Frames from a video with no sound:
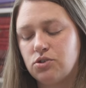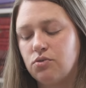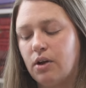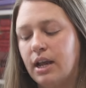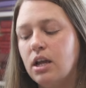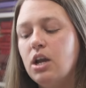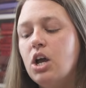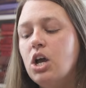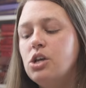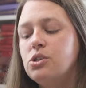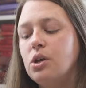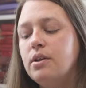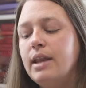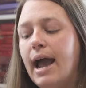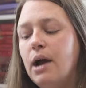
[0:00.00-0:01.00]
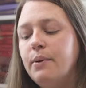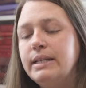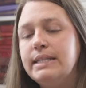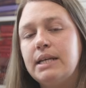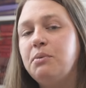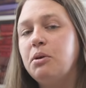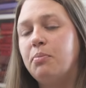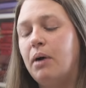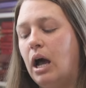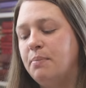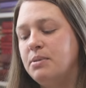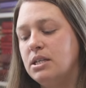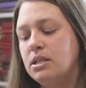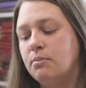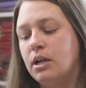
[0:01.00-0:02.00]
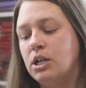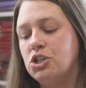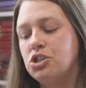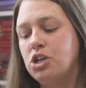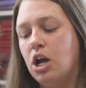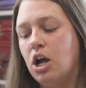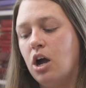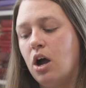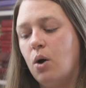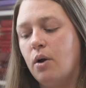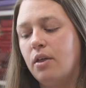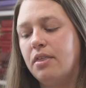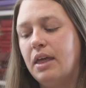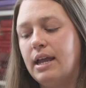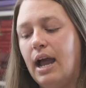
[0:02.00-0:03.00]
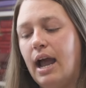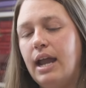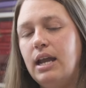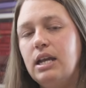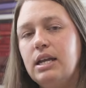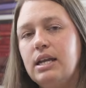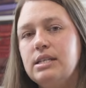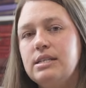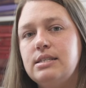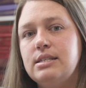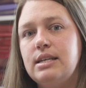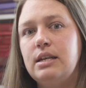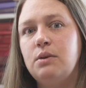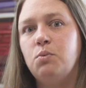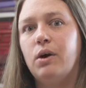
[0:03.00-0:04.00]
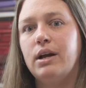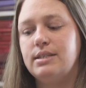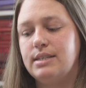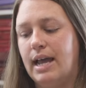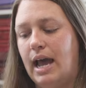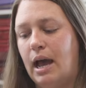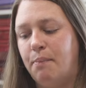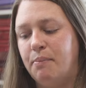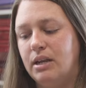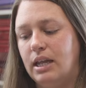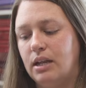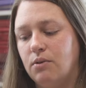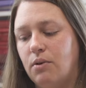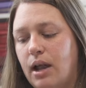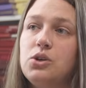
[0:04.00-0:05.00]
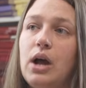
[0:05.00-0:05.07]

right? So now when someone pops into my show, they kind of can see what's happening, right?